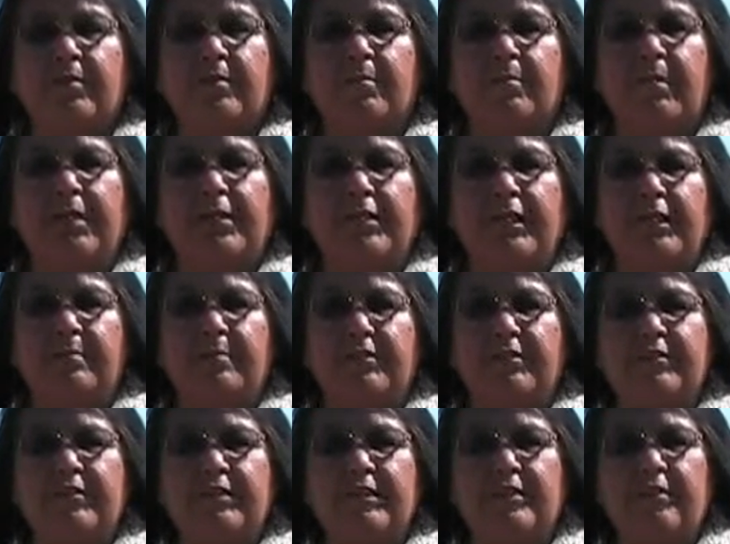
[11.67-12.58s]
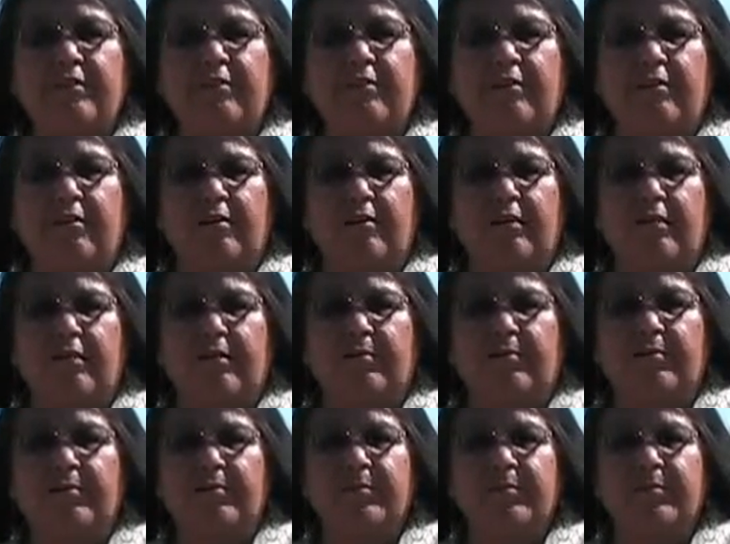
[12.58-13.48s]
My name is Deidre
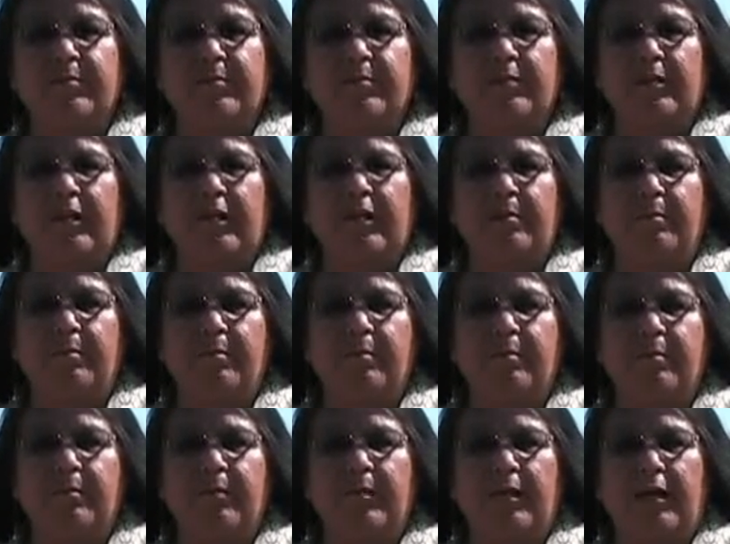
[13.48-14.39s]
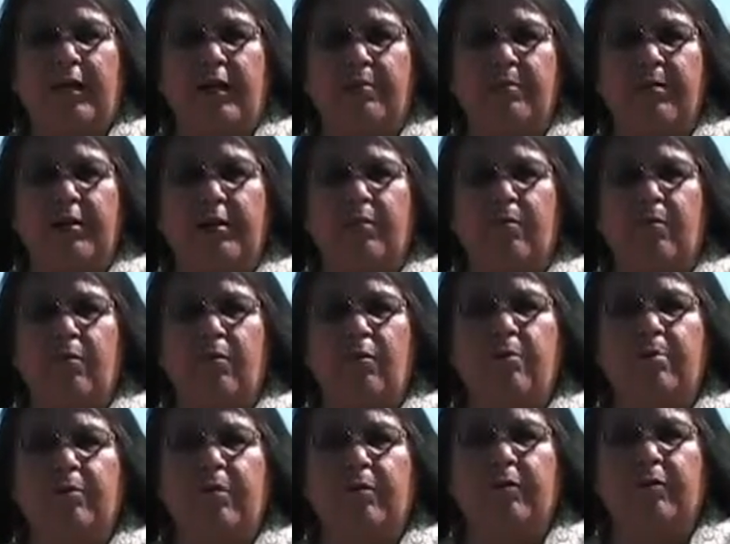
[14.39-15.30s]
Carlisle. I'm, um, I'm an
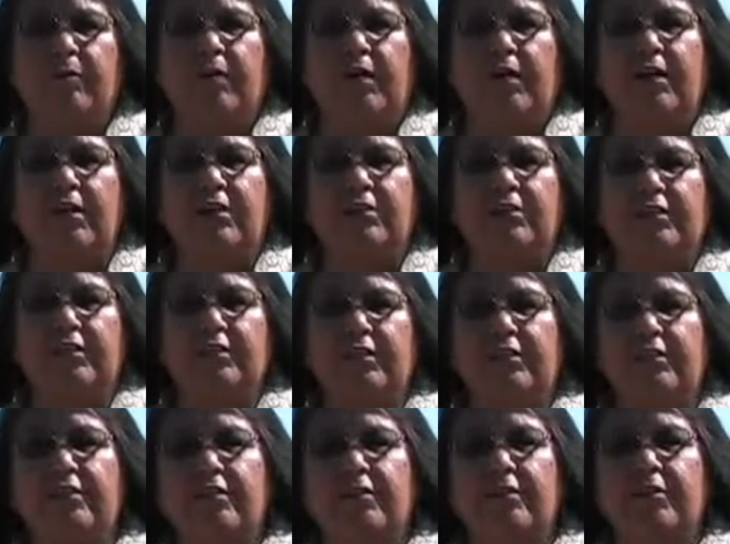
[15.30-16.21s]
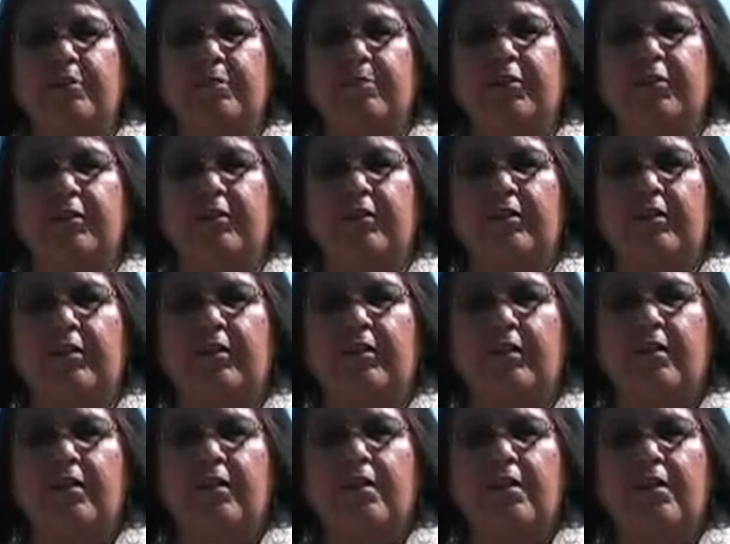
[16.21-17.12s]
enrolled member of the Ak-Chin Indian Community,
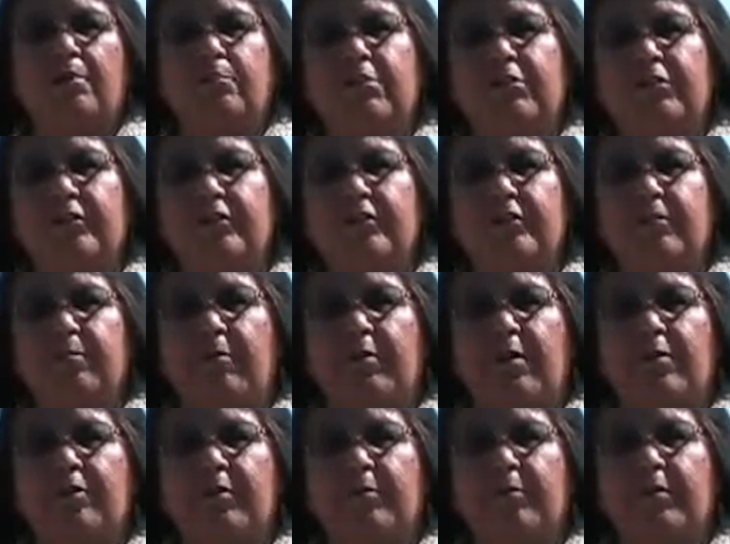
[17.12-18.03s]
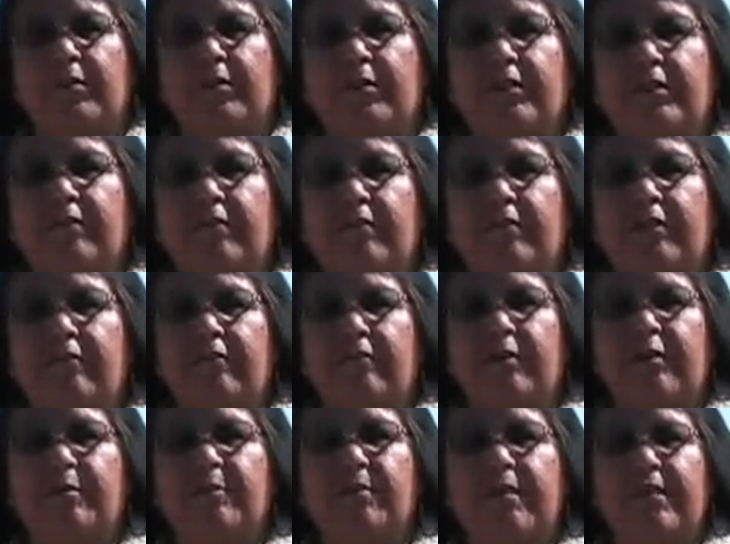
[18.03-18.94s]
which is approximately
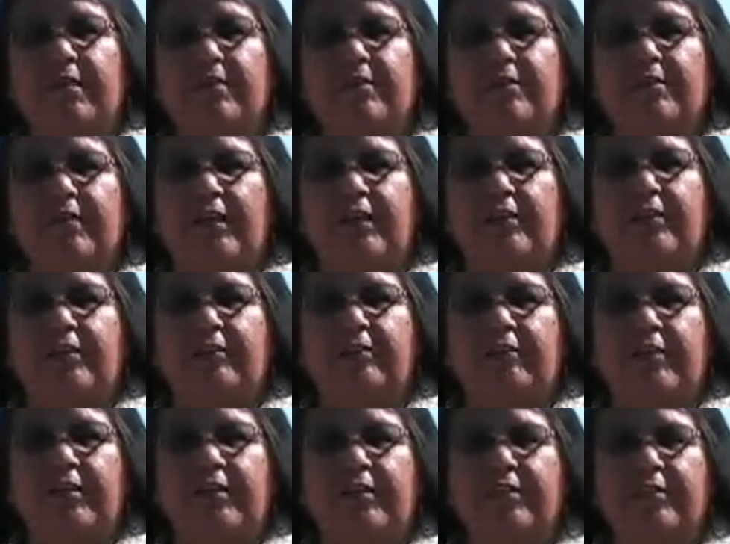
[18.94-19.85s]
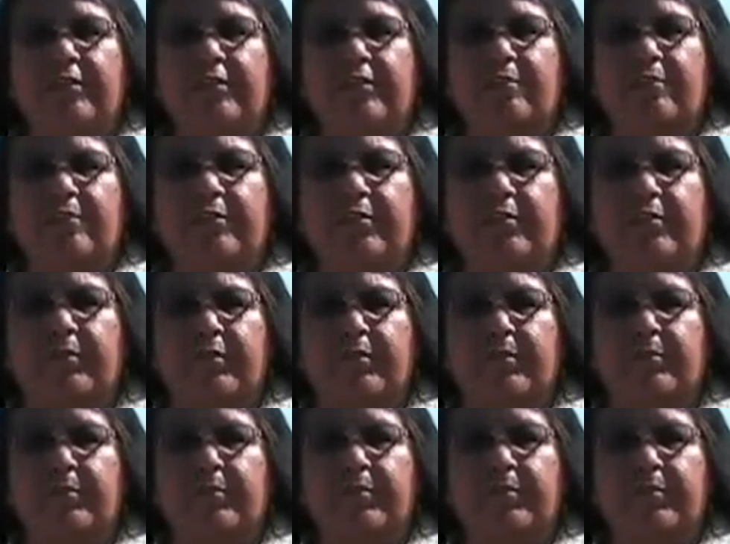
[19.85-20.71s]
35 miles south of Phoenix, Arizona.